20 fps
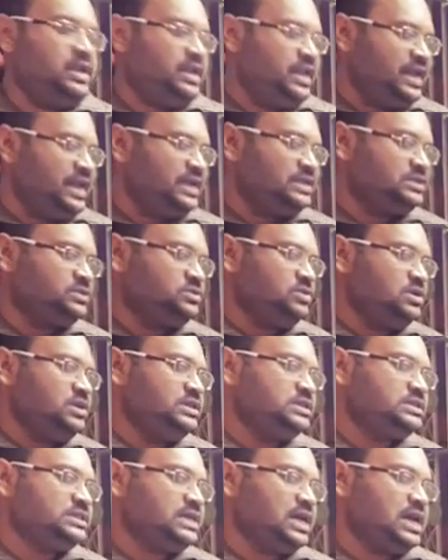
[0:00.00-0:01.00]
Next we will
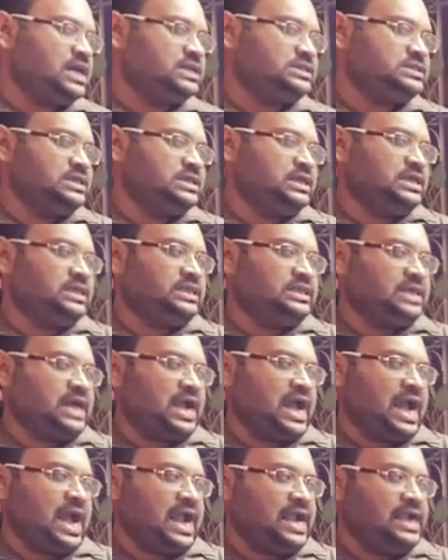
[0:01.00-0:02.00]
discuss
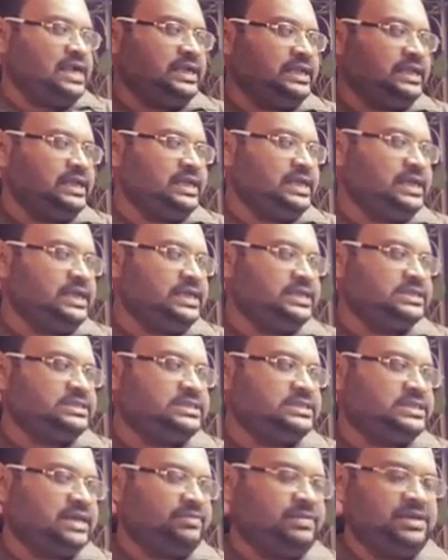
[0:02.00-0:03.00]
the
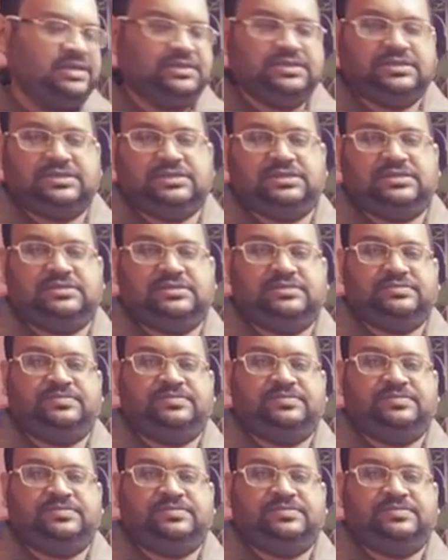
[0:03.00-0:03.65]
antihistamines.